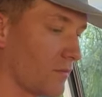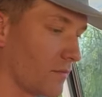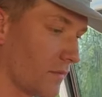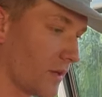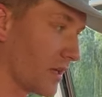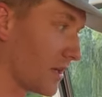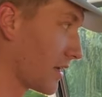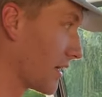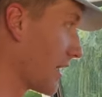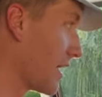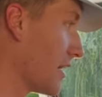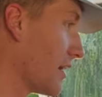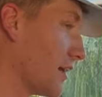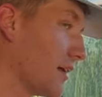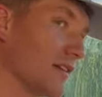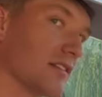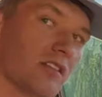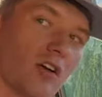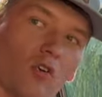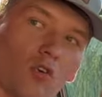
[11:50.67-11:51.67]
And mm. Mm-hmm. it,
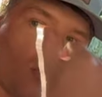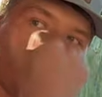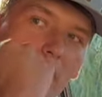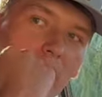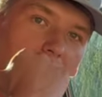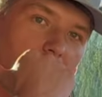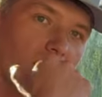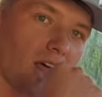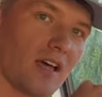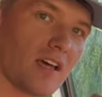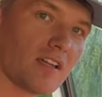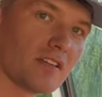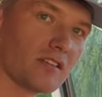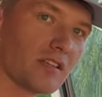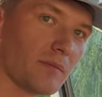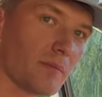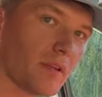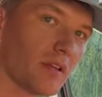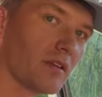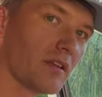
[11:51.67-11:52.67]
his whole back glass
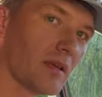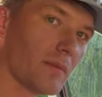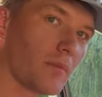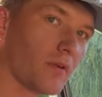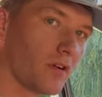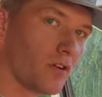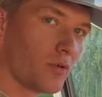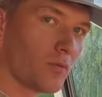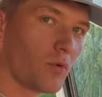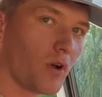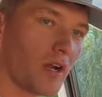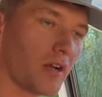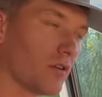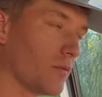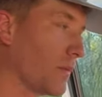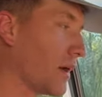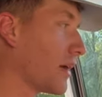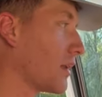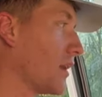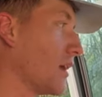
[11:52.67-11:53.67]
had been he put a new brand new
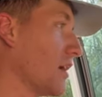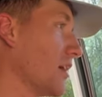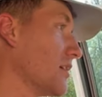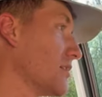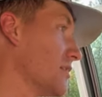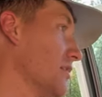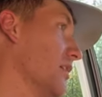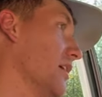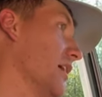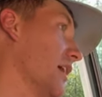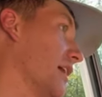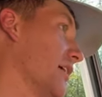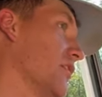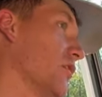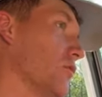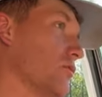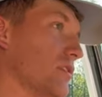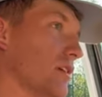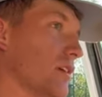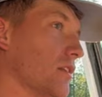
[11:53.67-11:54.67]
back glass and they had
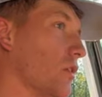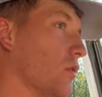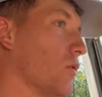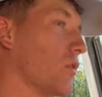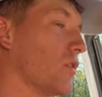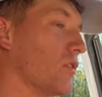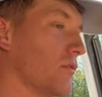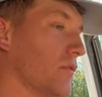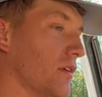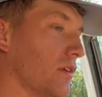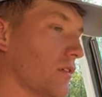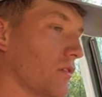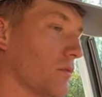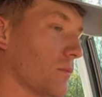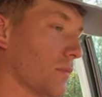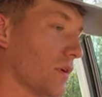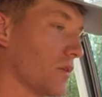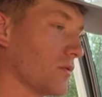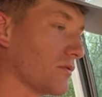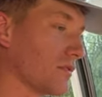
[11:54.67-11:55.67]
no tent nowhere on the vehicle,
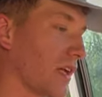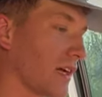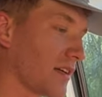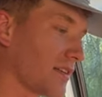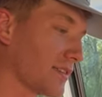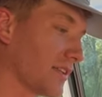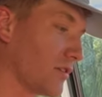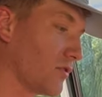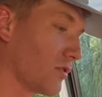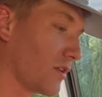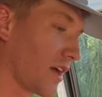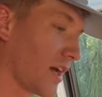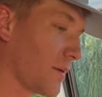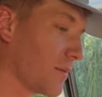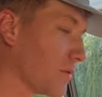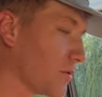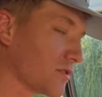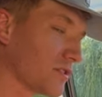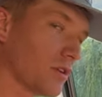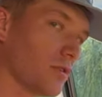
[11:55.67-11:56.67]
but it was like a single cab and
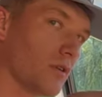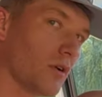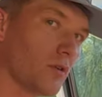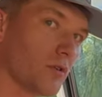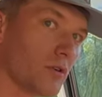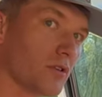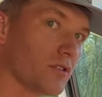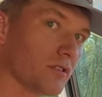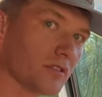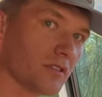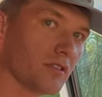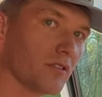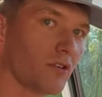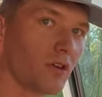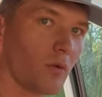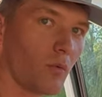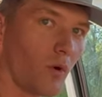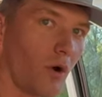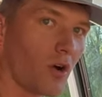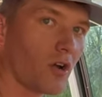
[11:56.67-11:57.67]
it was so low you could just
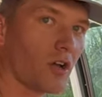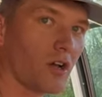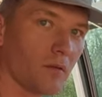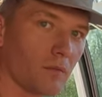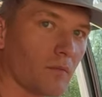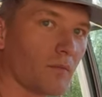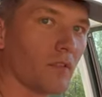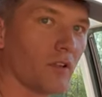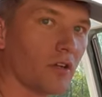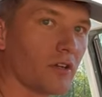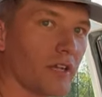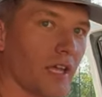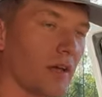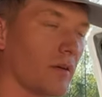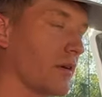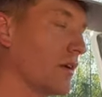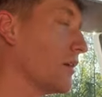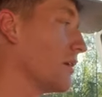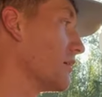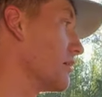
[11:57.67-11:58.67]
literally you could just look in it, look
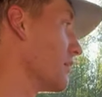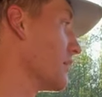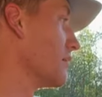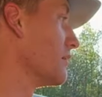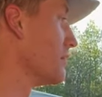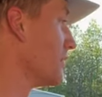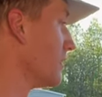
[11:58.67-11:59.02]
down in it, yeah.